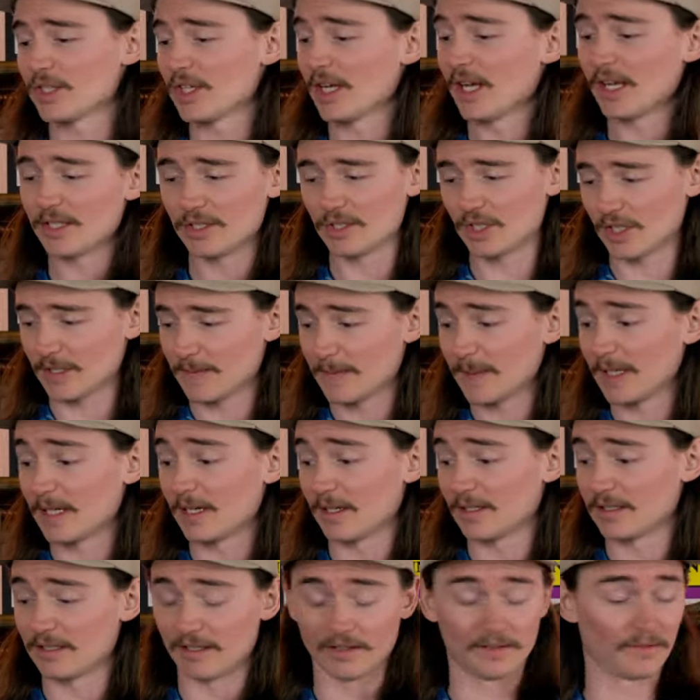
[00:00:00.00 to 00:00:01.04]
test just
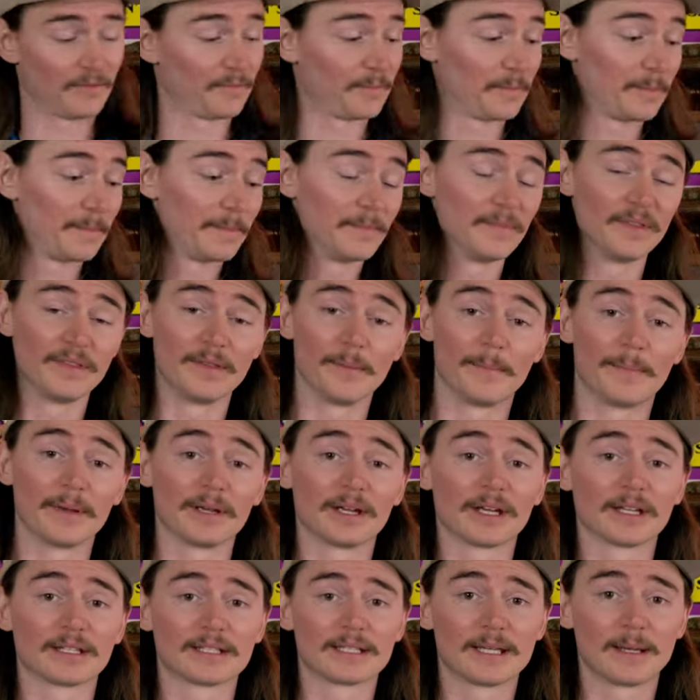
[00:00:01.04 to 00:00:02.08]
because of the, the
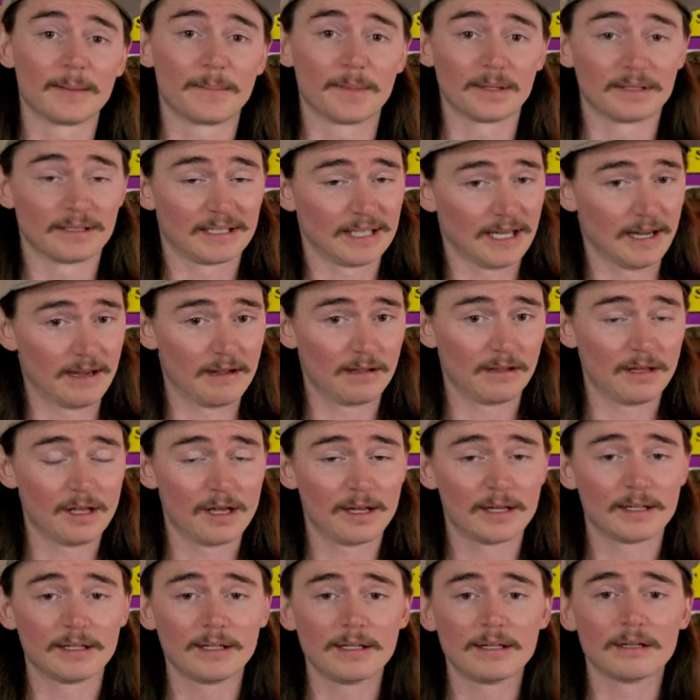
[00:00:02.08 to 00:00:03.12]
big tip and tail
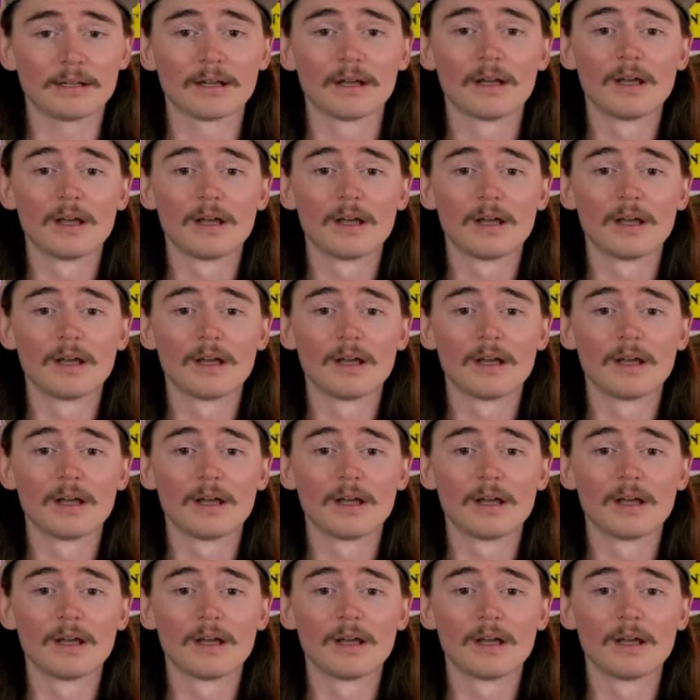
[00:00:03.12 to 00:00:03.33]
on it.